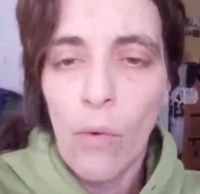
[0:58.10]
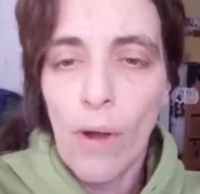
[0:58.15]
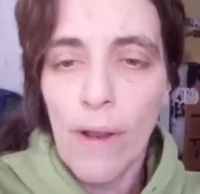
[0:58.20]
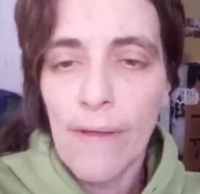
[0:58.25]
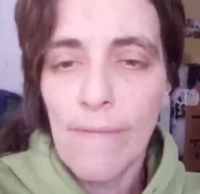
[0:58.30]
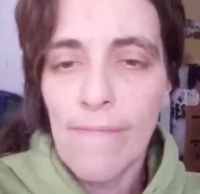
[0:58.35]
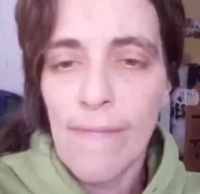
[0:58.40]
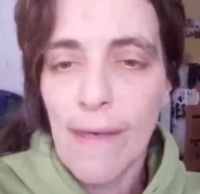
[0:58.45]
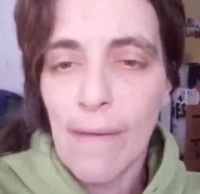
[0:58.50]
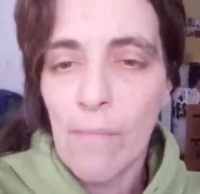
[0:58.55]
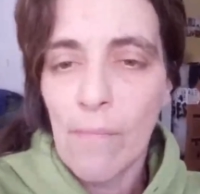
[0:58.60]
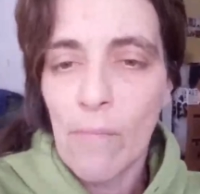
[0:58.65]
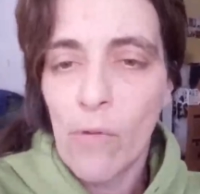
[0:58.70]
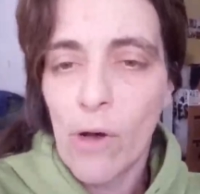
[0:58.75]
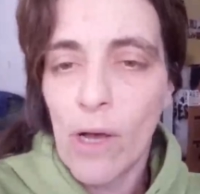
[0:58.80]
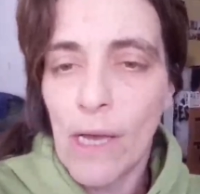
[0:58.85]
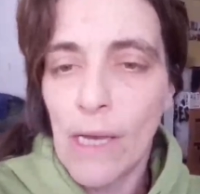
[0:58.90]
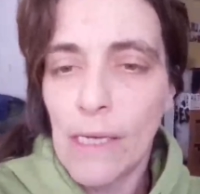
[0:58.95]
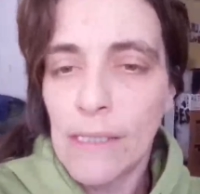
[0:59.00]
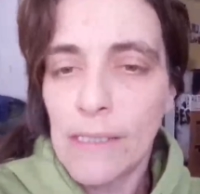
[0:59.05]
One of
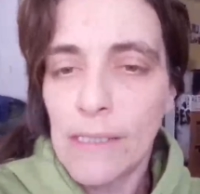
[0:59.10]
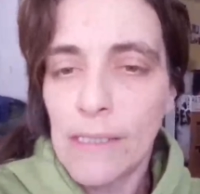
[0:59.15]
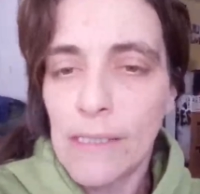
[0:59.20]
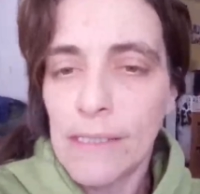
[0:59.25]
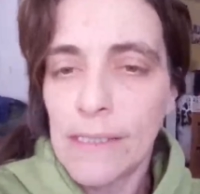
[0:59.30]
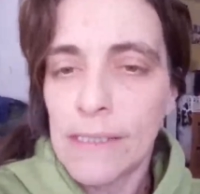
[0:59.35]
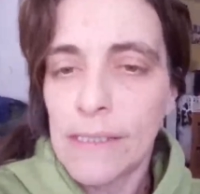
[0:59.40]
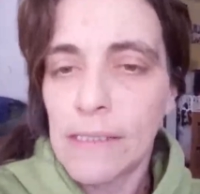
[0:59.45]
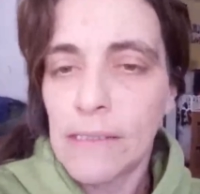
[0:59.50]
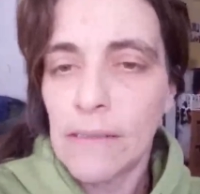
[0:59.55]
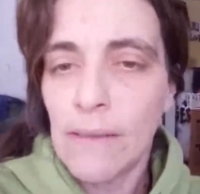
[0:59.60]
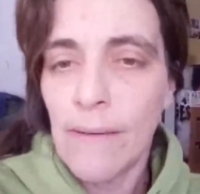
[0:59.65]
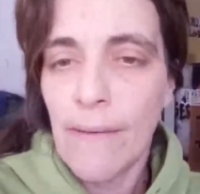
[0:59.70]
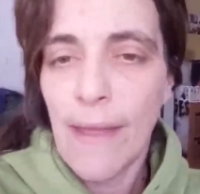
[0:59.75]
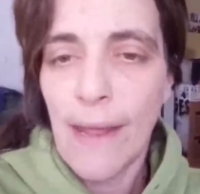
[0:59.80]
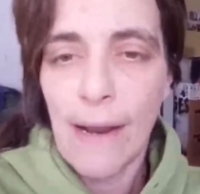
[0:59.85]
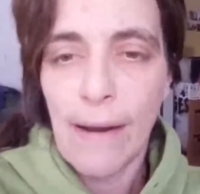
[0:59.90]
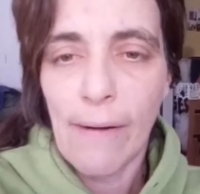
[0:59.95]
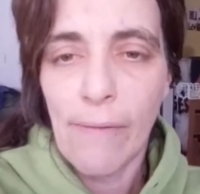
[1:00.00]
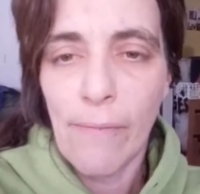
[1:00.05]
them was
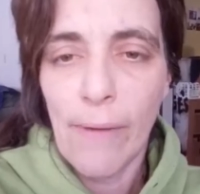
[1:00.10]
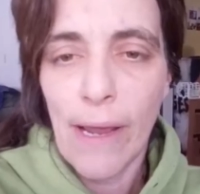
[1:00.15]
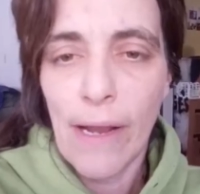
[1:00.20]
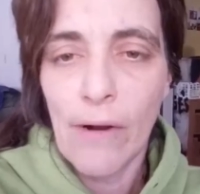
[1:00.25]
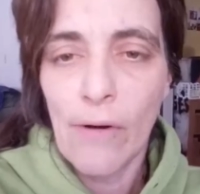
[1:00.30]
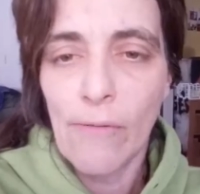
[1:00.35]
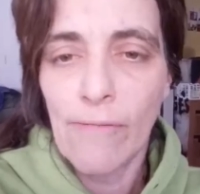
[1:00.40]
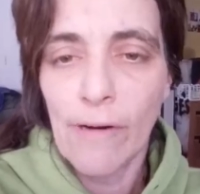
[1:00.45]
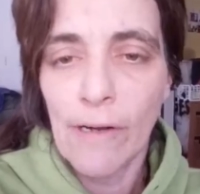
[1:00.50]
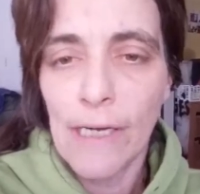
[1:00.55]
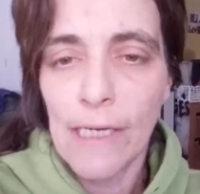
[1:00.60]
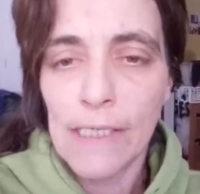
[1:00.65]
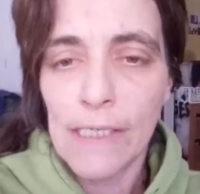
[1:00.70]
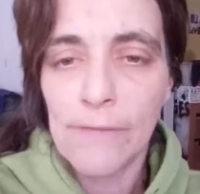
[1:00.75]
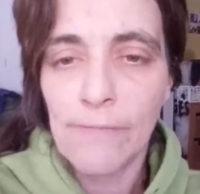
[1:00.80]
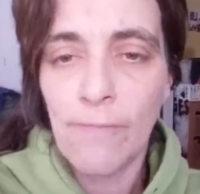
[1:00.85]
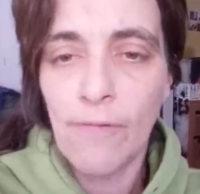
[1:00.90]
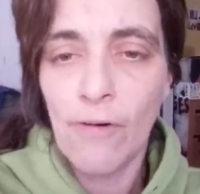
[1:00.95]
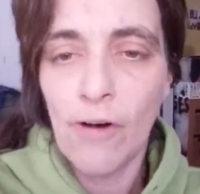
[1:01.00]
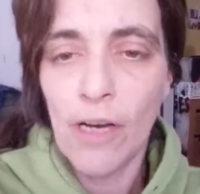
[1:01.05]
that I ran over his
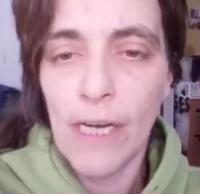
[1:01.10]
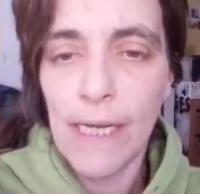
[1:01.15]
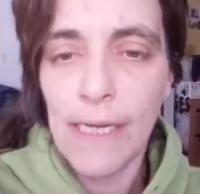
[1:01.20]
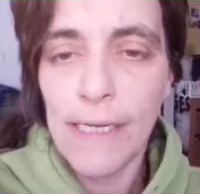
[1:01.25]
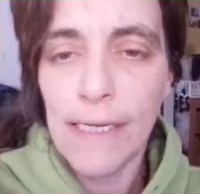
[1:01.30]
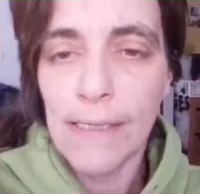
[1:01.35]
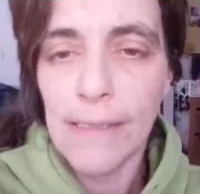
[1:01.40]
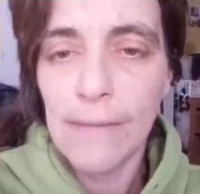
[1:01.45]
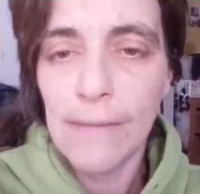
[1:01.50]
foot.